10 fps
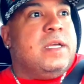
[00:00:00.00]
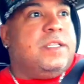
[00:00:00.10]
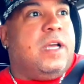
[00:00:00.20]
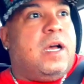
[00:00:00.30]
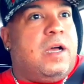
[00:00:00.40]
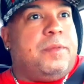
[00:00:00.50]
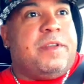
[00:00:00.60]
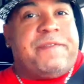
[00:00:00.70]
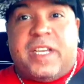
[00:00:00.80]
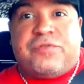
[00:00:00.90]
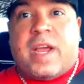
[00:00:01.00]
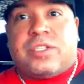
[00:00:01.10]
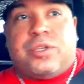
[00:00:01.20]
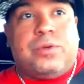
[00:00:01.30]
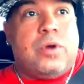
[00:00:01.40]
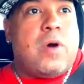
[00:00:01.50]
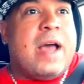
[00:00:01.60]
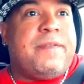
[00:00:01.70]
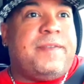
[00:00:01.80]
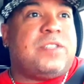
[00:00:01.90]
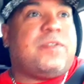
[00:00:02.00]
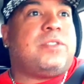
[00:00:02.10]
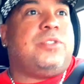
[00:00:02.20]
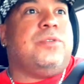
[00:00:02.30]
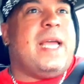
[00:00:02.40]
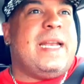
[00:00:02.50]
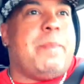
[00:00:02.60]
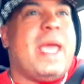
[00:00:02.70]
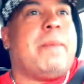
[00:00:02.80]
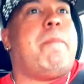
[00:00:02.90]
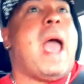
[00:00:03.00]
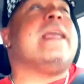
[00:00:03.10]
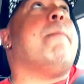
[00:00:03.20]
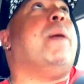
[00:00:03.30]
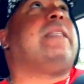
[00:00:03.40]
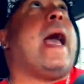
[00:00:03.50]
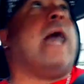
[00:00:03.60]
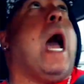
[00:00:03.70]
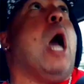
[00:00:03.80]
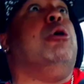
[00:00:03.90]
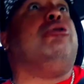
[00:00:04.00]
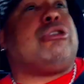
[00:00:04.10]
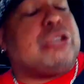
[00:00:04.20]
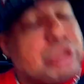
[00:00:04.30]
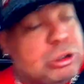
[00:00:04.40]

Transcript: the um, the fish rescue, the Ohio Fish Rescue, and they make banging potatoes.